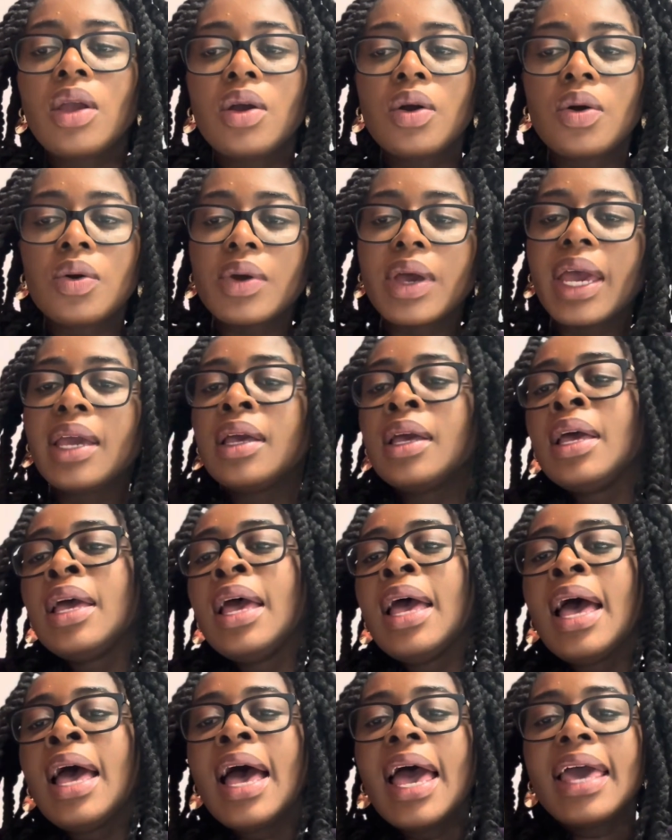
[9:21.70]
okay
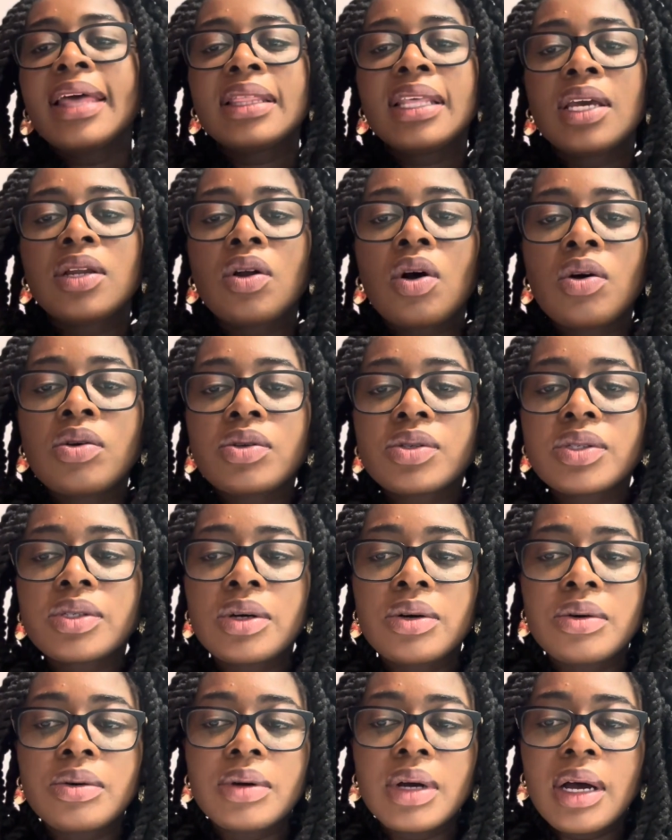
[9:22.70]
and then
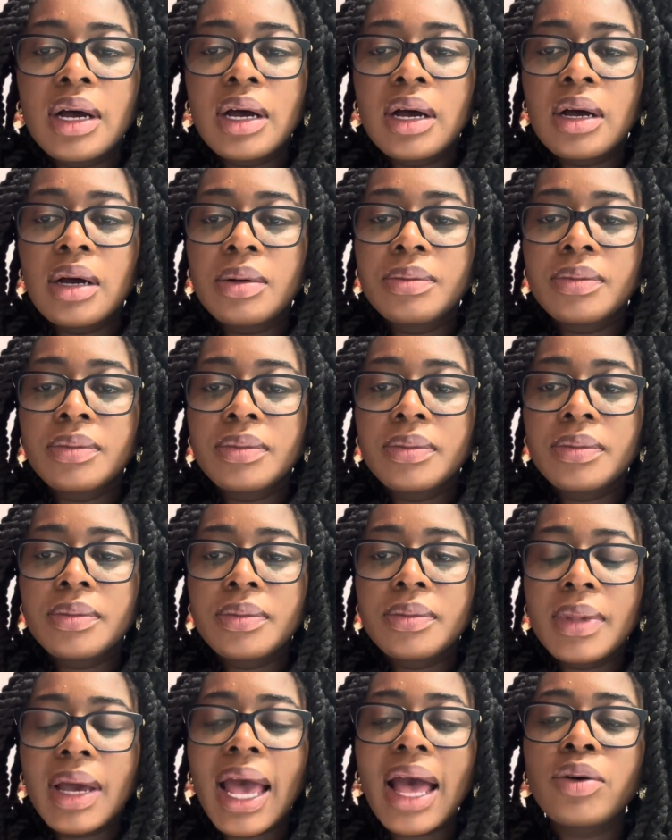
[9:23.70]
also
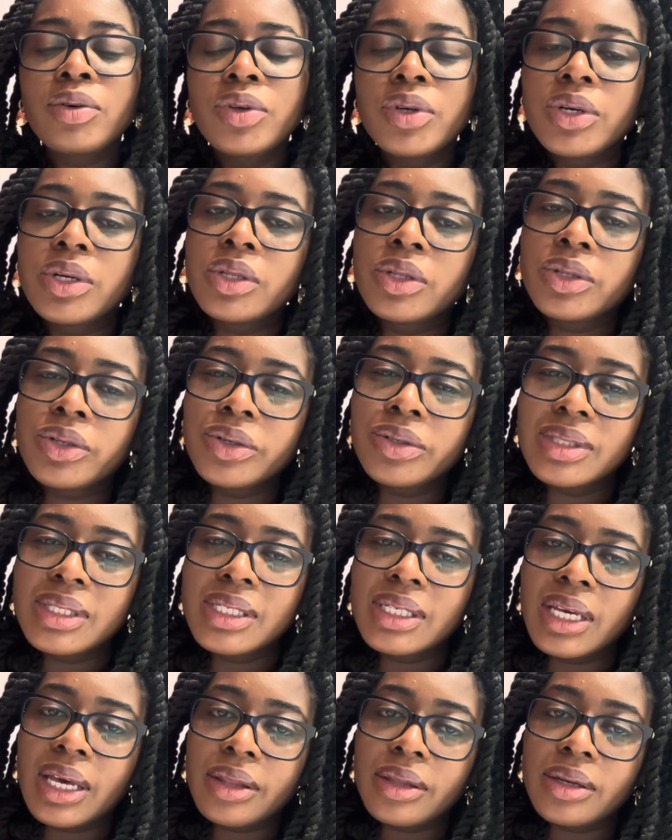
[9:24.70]
um, how you can learn
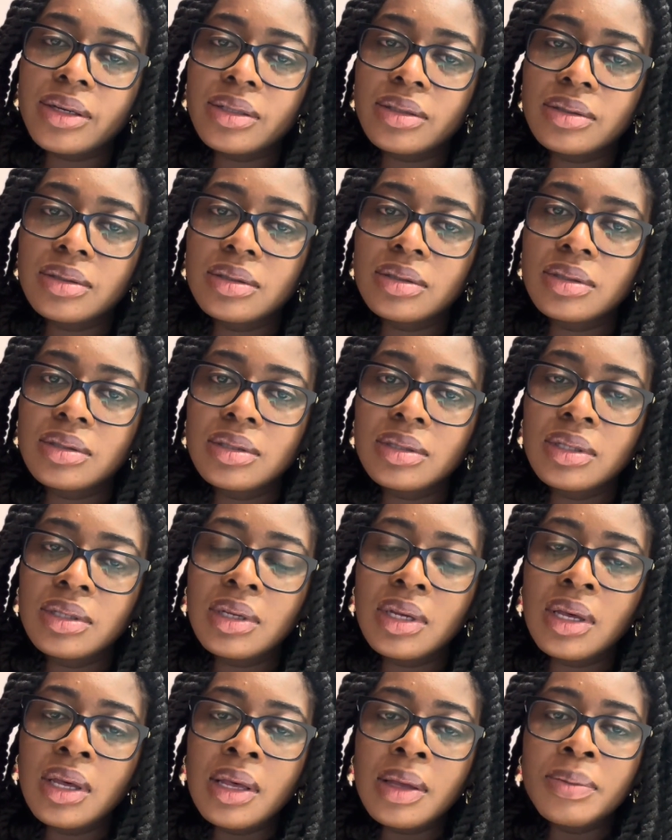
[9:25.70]
together
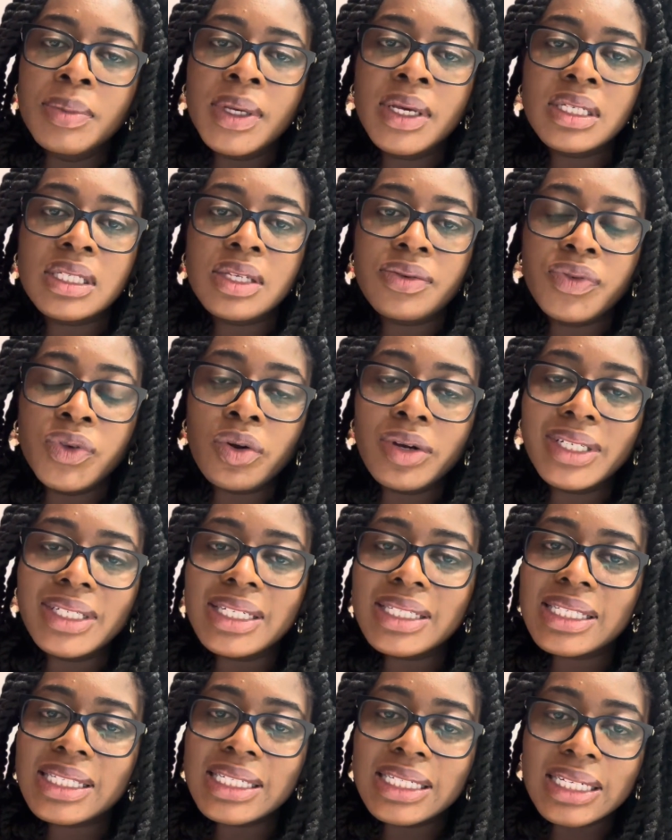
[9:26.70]
because if you're
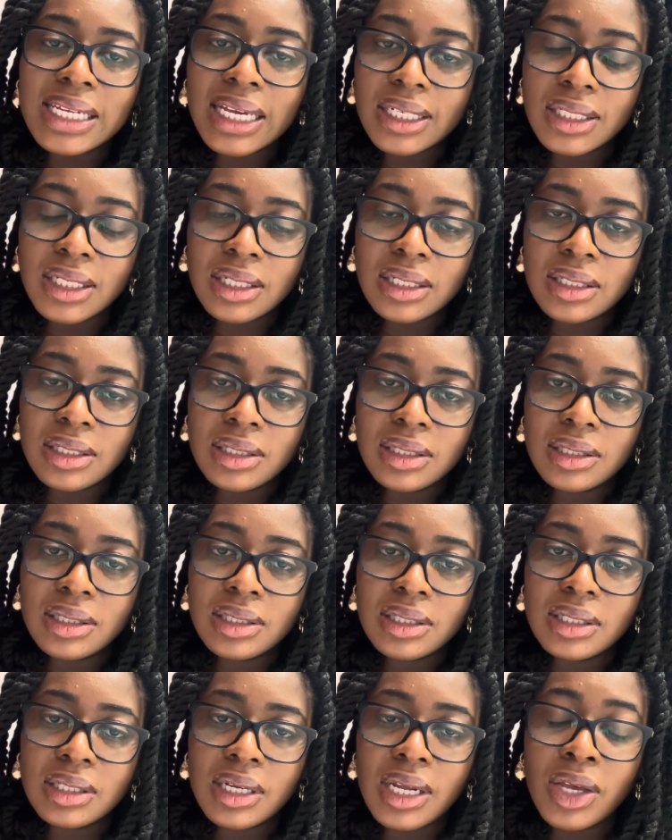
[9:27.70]
disconnected
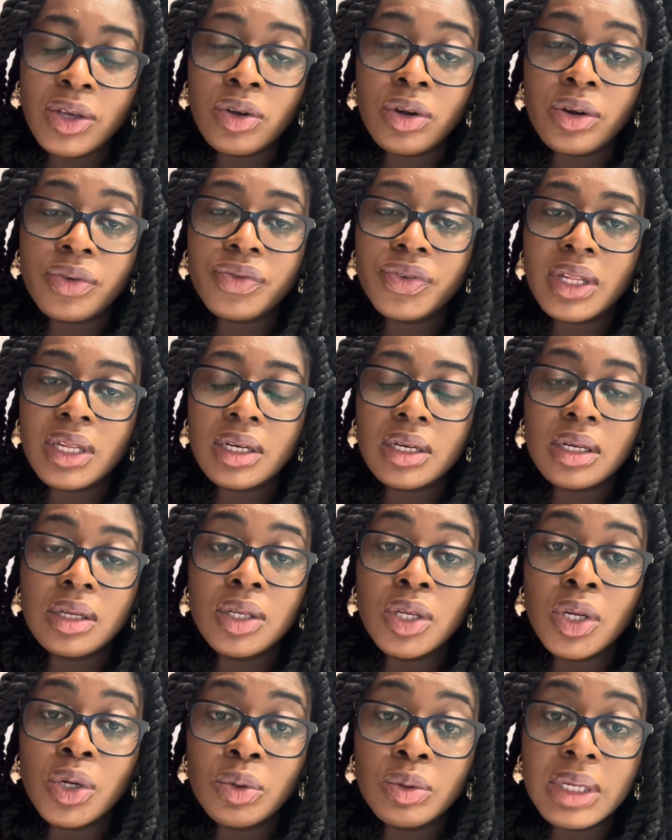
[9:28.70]
and you're feeling
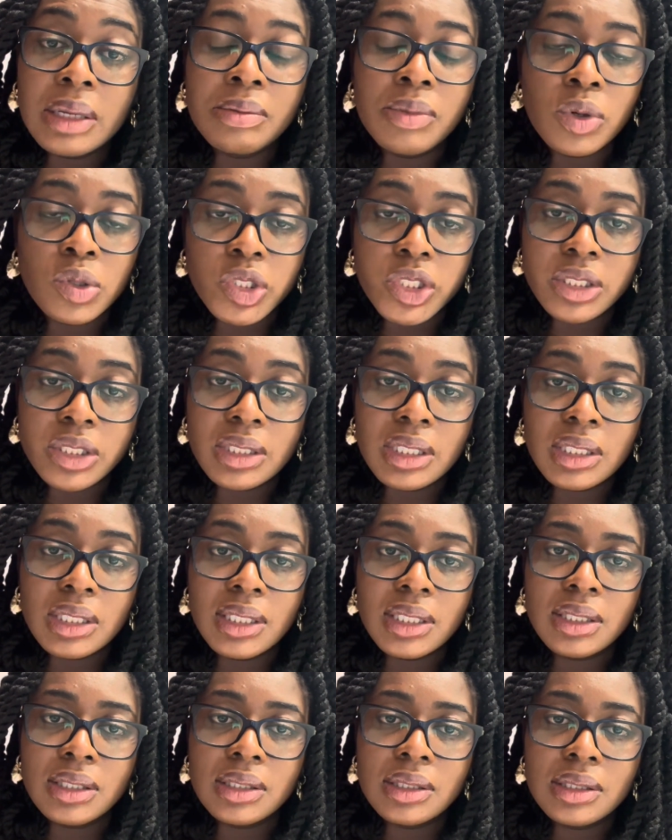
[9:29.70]
alone
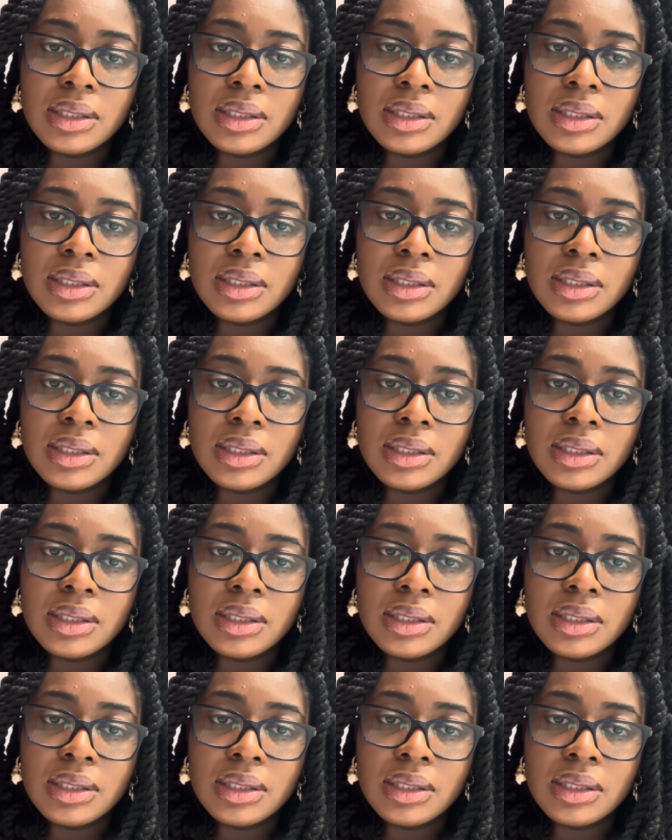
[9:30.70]
emotionally